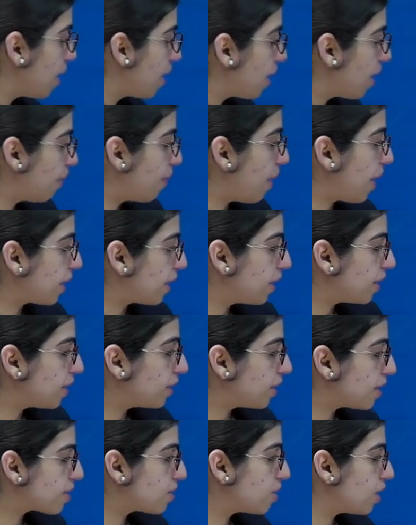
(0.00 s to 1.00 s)
abutting
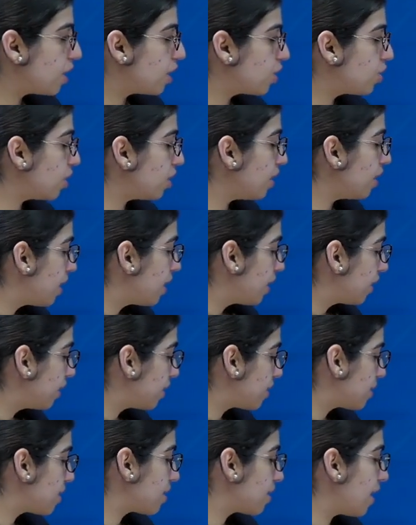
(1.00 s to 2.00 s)
this region,
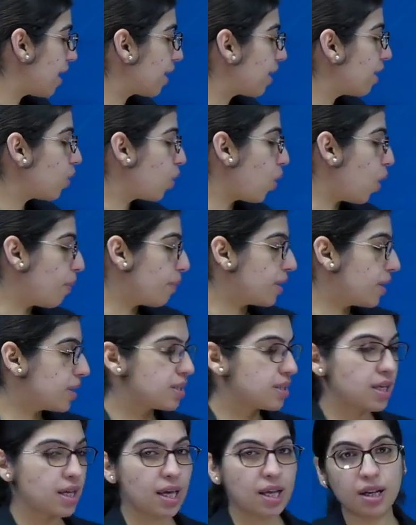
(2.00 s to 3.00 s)
this is like a comet
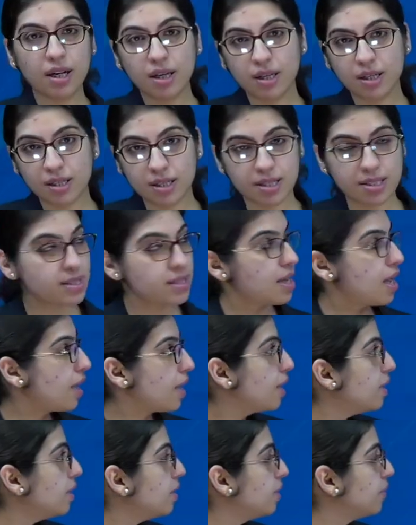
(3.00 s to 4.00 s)
tail
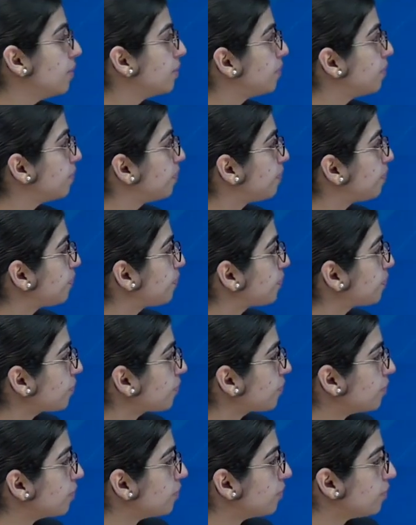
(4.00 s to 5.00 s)
sign.
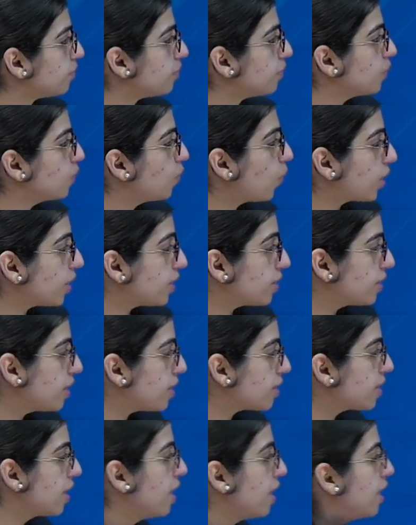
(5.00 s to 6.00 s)
What is this?